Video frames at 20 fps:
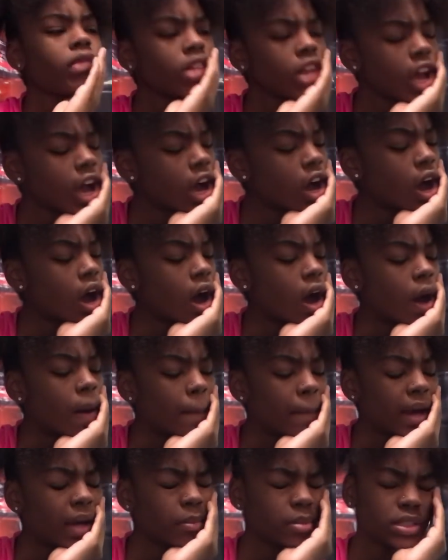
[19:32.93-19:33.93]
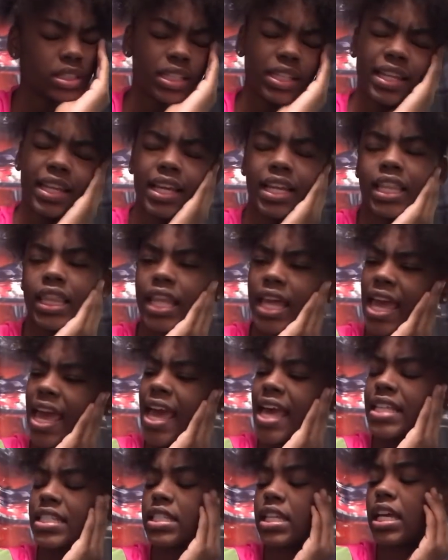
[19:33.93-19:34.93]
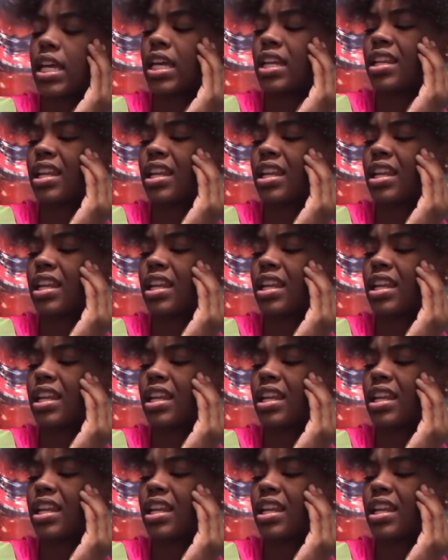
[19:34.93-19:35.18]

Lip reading: I'm sitting in class, and